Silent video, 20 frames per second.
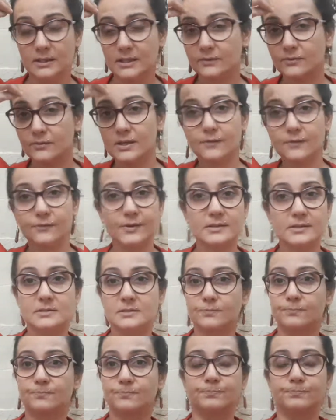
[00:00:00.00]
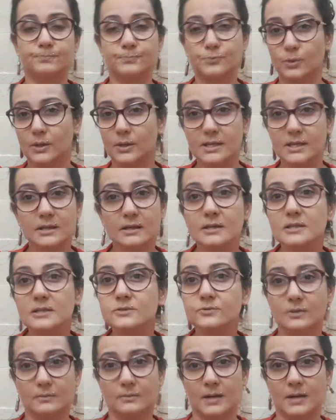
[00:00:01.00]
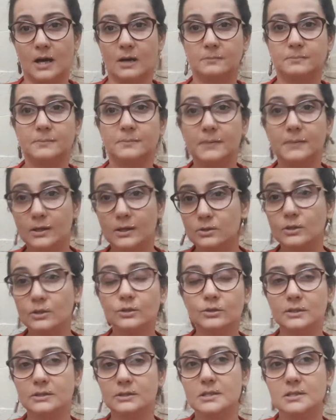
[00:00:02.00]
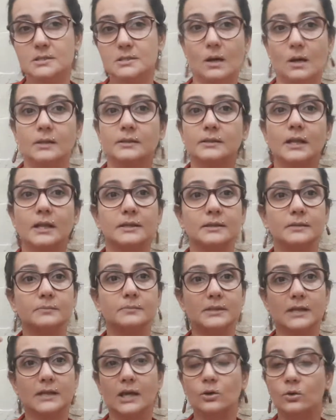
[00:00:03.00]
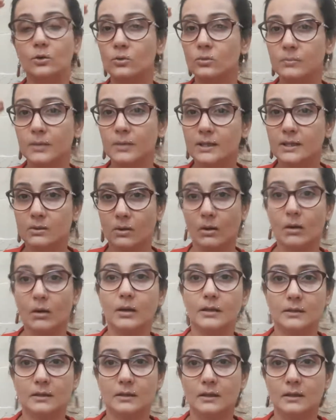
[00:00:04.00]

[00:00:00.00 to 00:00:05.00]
even if it's 20 years from now, people are going to look at this content and be like, oh my god,